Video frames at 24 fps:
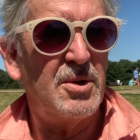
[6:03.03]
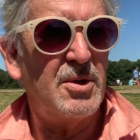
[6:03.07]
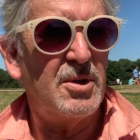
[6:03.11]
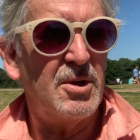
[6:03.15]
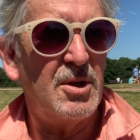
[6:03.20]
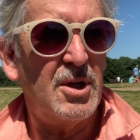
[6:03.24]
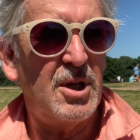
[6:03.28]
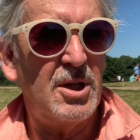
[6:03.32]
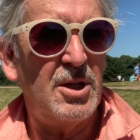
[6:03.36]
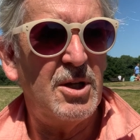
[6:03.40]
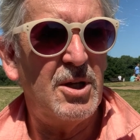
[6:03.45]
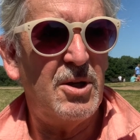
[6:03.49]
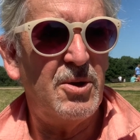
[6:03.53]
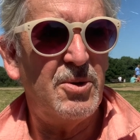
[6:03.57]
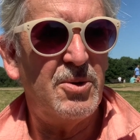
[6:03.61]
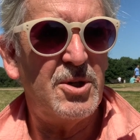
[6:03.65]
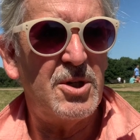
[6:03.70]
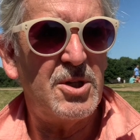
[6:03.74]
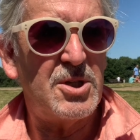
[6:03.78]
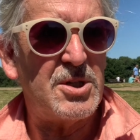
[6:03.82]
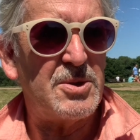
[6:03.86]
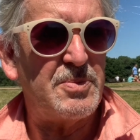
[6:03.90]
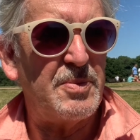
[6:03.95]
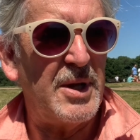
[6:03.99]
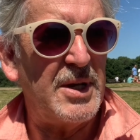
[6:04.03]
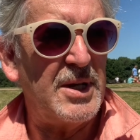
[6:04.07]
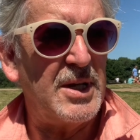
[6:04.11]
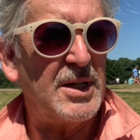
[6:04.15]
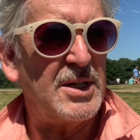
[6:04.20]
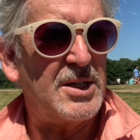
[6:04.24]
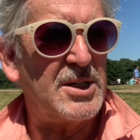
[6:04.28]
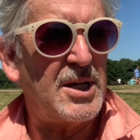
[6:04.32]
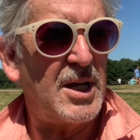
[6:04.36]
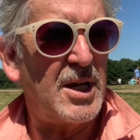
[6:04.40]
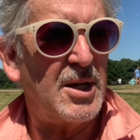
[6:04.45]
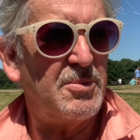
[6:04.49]
included
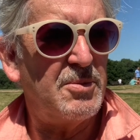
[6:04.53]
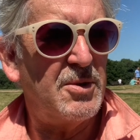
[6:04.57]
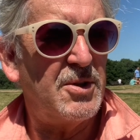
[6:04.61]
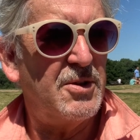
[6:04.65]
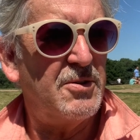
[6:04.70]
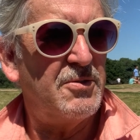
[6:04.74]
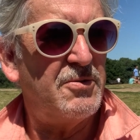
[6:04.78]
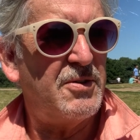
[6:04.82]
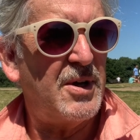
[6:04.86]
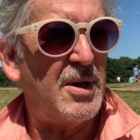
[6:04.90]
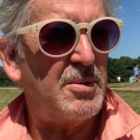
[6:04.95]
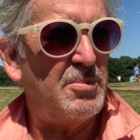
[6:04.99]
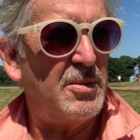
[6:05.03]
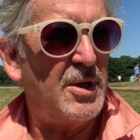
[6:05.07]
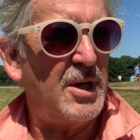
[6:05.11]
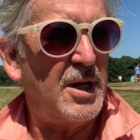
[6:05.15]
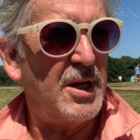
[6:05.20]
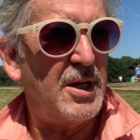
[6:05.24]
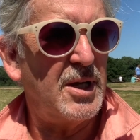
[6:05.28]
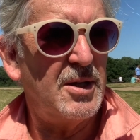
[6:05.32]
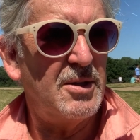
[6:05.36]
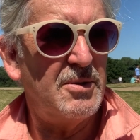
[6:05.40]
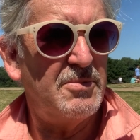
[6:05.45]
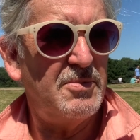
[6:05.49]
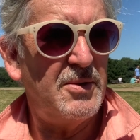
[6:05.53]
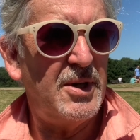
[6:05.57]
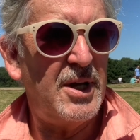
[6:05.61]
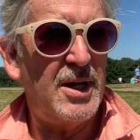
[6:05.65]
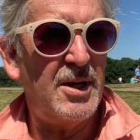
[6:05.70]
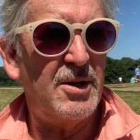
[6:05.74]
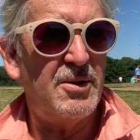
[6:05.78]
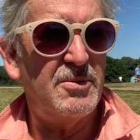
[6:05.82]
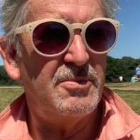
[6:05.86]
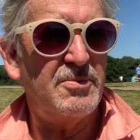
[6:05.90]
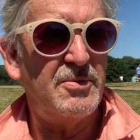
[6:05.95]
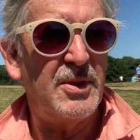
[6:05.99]
spending time with the family.
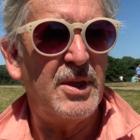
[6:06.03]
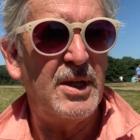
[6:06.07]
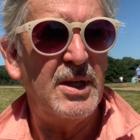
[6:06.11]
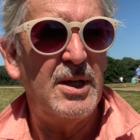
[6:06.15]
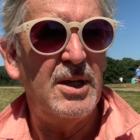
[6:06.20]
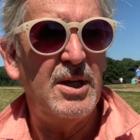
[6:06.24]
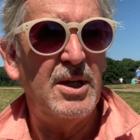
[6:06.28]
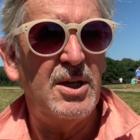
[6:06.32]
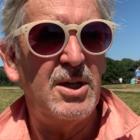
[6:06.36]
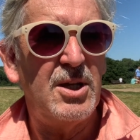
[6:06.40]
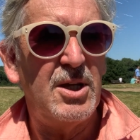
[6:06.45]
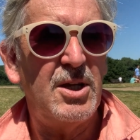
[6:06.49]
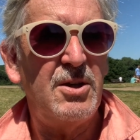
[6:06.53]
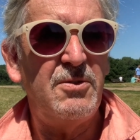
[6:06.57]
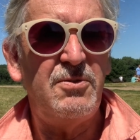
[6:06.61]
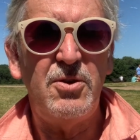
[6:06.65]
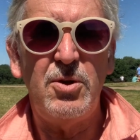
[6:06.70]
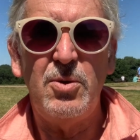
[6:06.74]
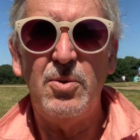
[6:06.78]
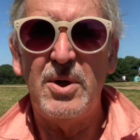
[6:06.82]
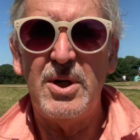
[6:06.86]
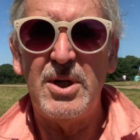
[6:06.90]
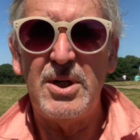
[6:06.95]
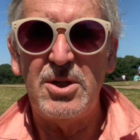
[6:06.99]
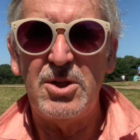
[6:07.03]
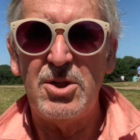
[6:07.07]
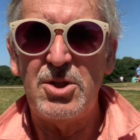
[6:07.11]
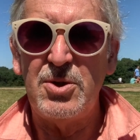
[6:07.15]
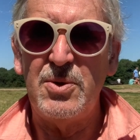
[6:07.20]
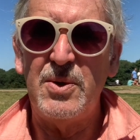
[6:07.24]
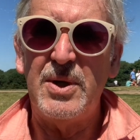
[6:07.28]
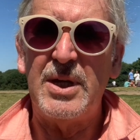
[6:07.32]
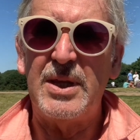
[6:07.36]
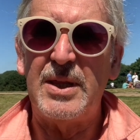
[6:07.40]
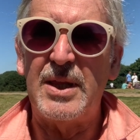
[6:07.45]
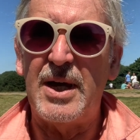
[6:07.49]
Now, if you weren't
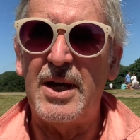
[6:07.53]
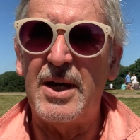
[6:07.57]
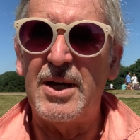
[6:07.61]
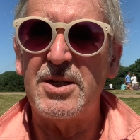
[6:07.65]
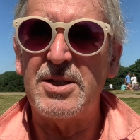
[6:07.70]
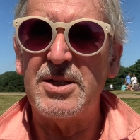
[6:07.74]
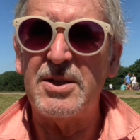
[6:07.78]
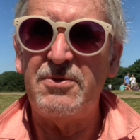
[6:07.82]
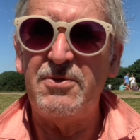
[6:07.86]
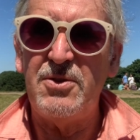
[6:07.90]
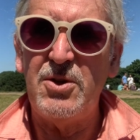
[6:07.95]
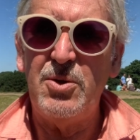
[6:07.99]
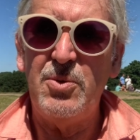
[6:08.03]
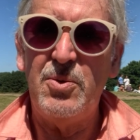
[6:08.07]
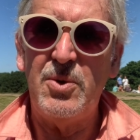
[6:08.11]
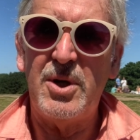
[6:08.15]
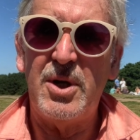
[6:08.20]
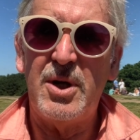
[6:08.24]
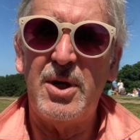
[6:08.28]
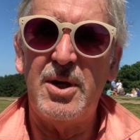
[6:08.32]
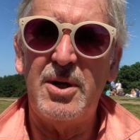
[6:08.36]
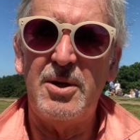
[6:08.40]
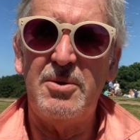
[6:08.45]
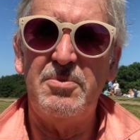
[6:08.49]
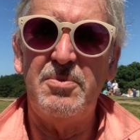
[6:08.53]
doing that, if you were